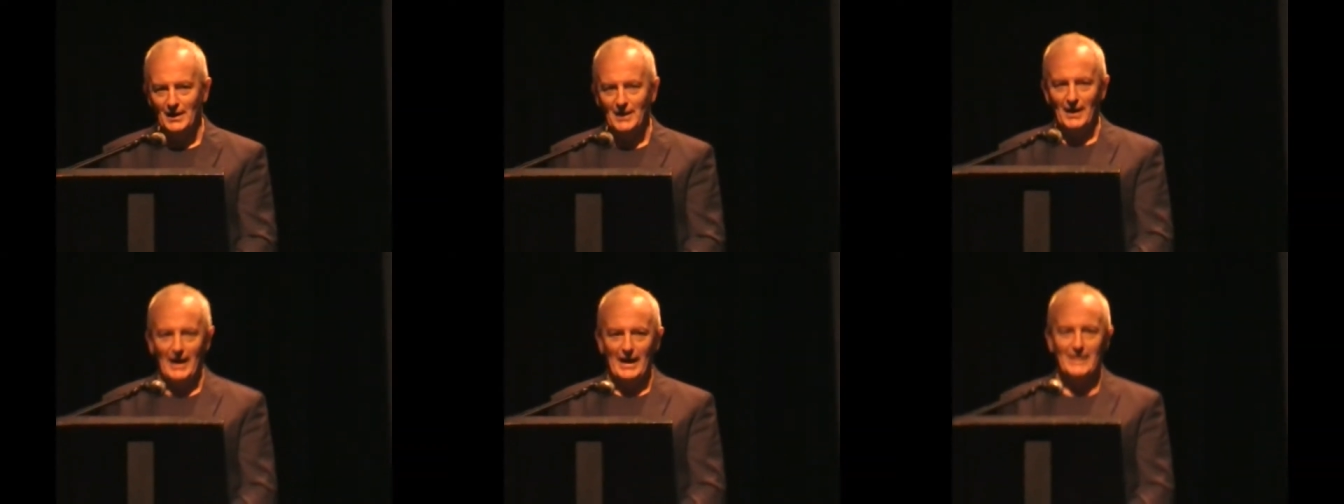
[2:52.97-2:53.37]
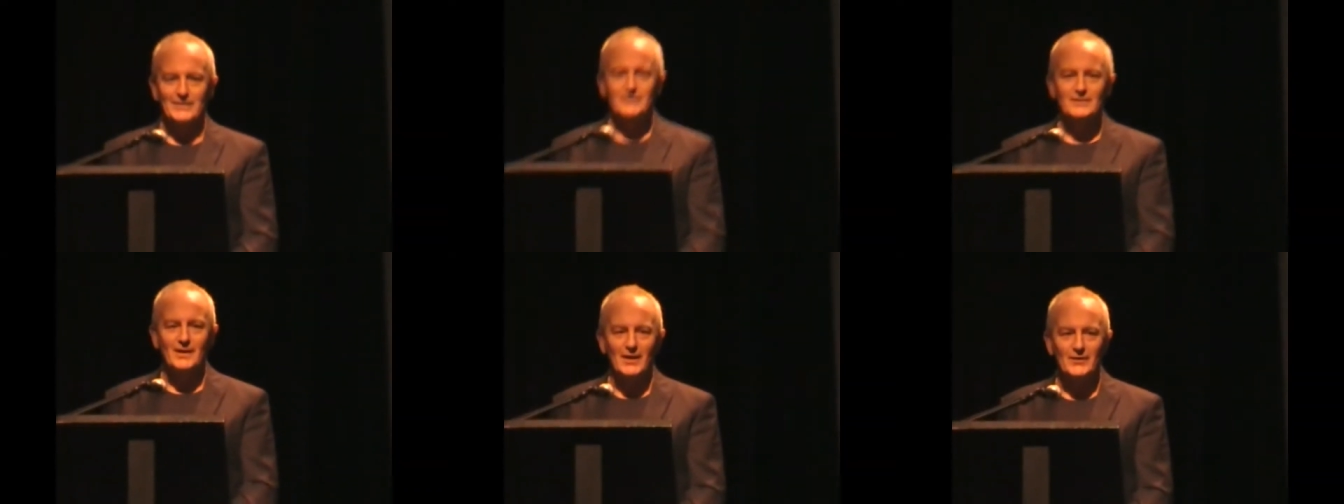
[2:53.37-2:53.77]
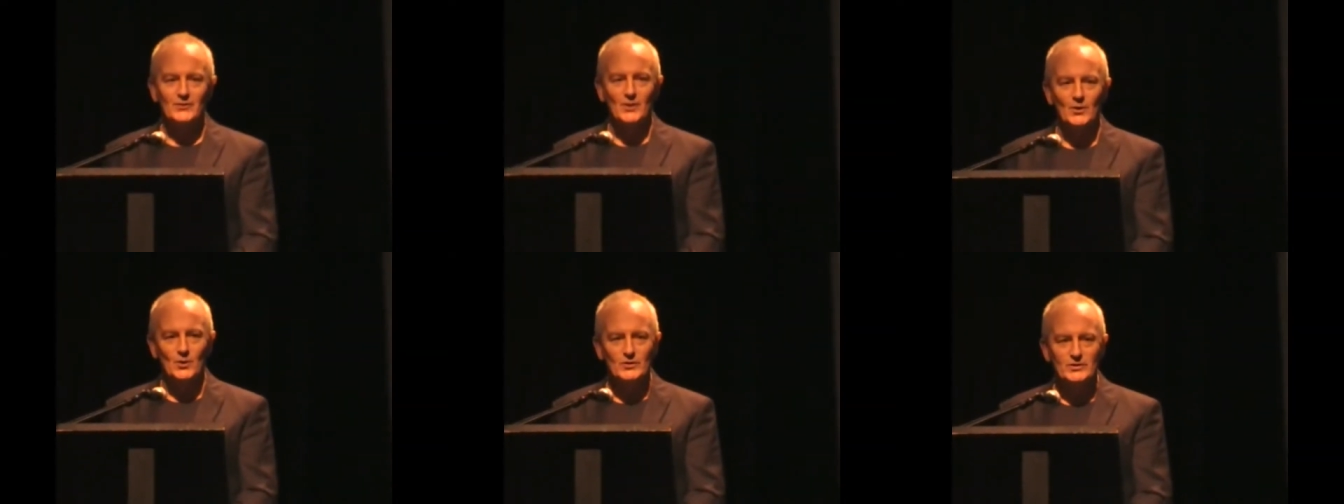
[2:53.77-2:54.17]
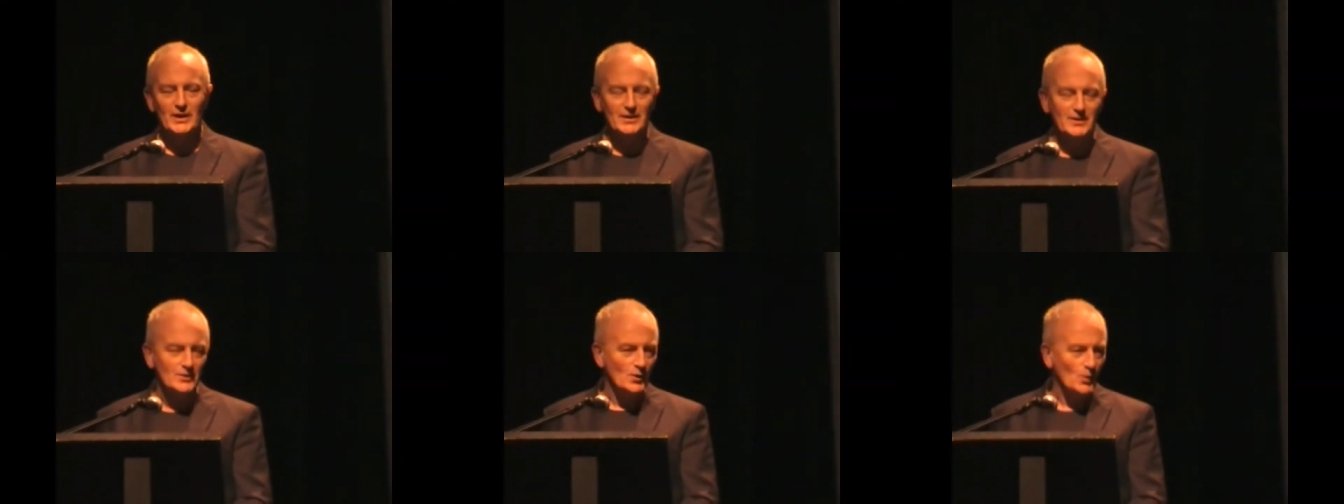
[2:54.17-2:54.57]
And God knows, I
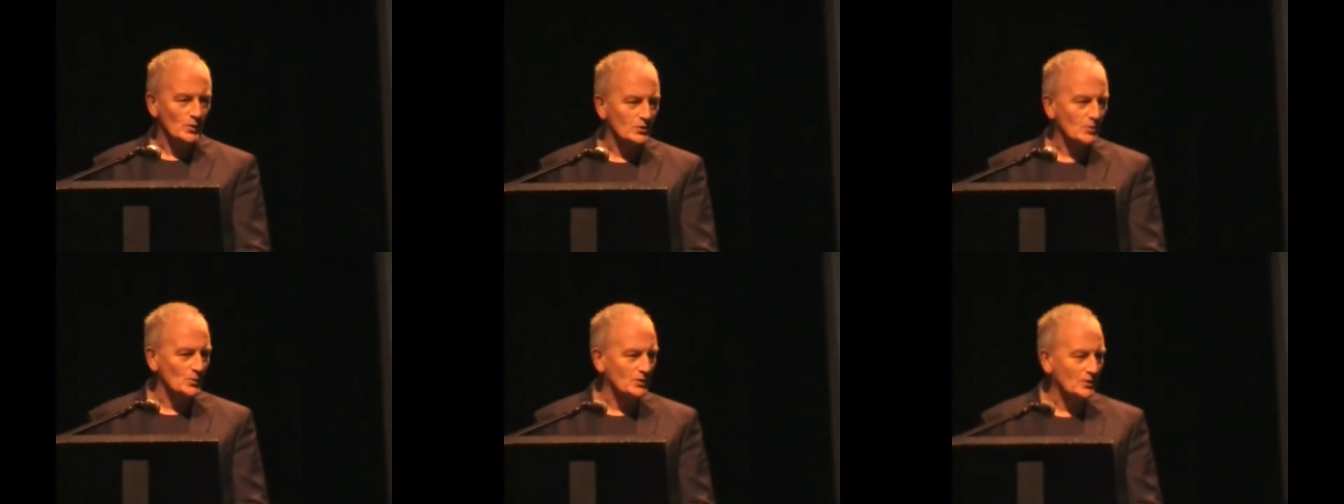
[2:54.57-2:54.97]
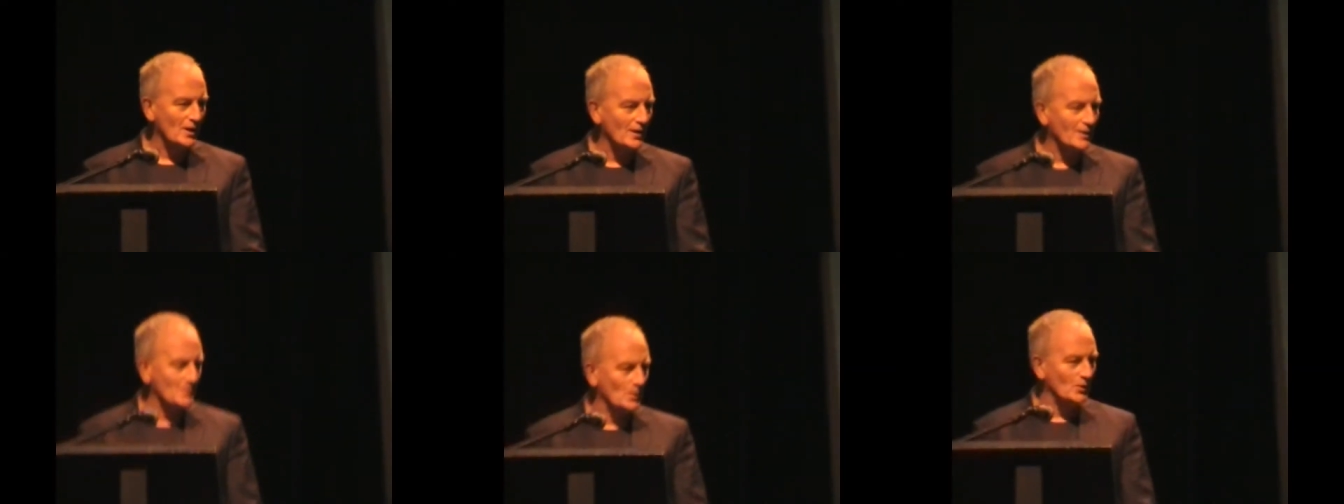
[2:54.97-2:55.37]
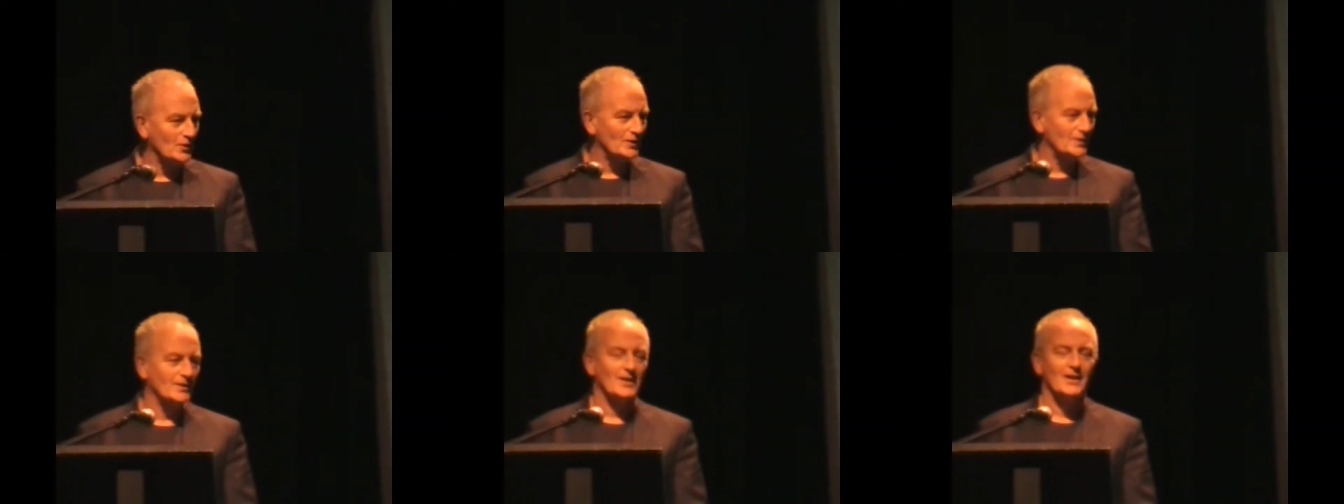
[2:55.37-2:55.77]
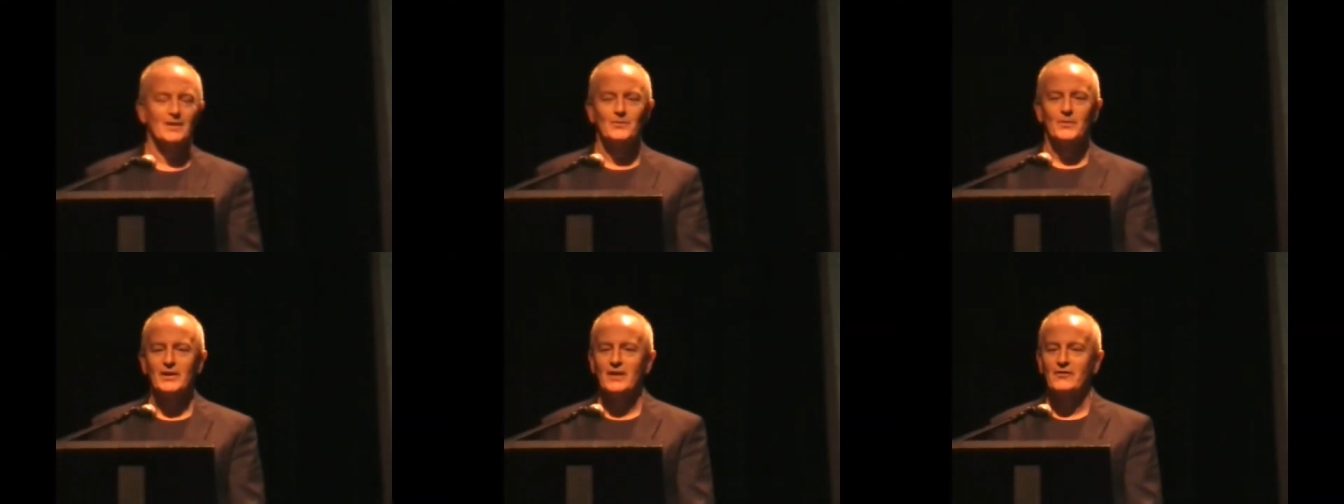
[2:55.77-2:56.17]
didn't know what she was talking about at the
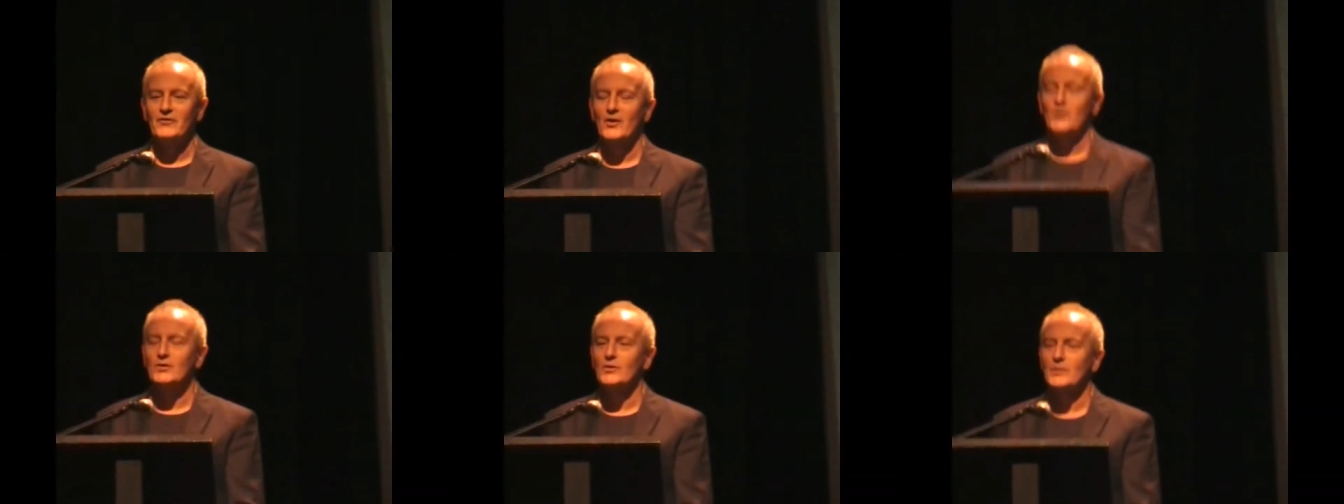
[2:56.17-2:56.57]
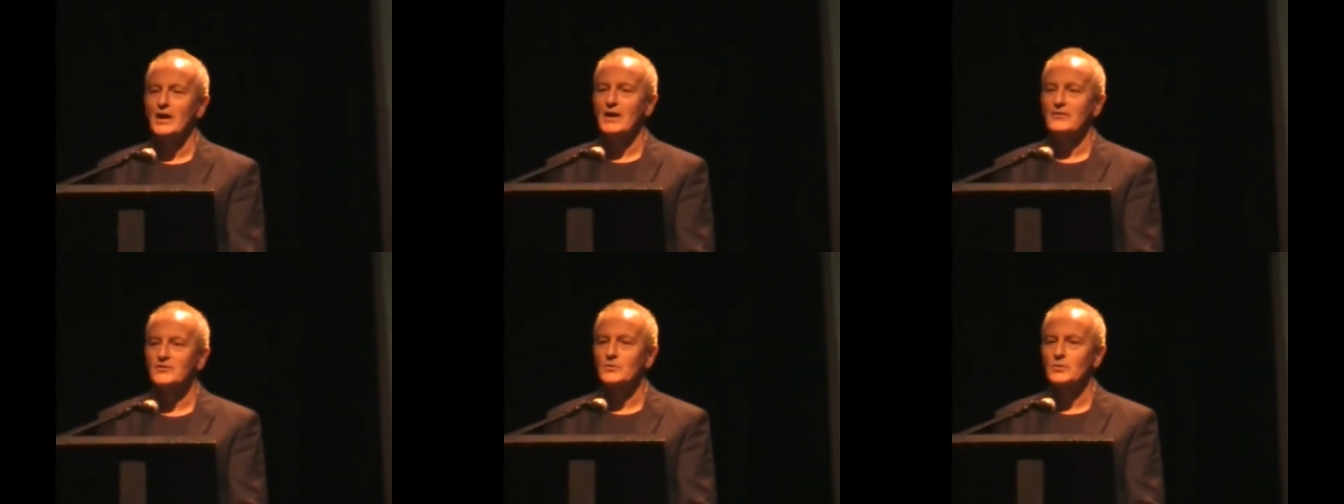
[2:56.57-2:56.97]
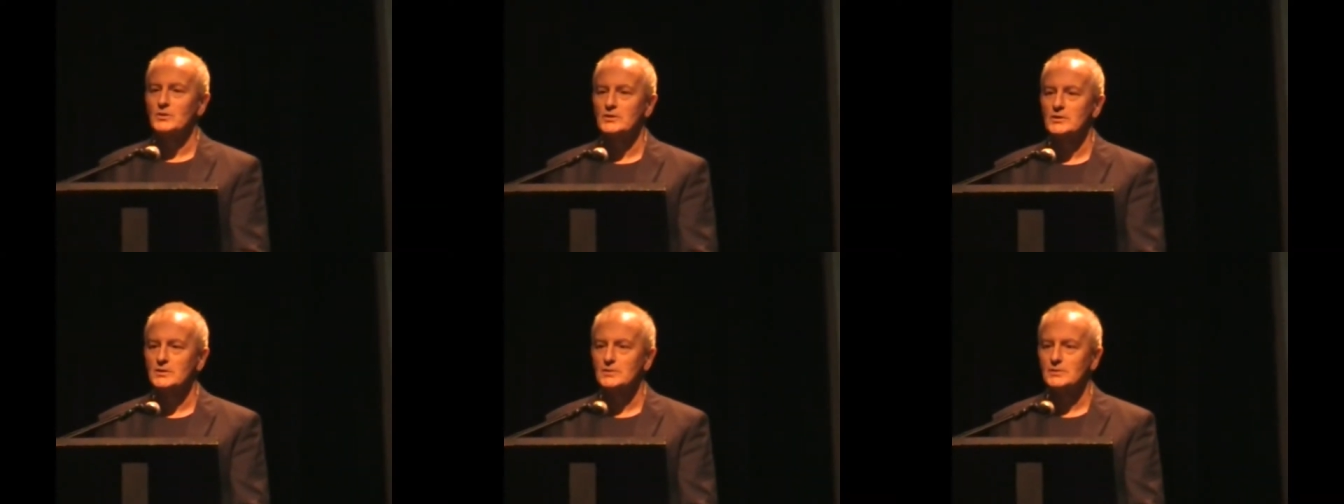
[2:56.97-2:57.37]
time, but I found out afterwards.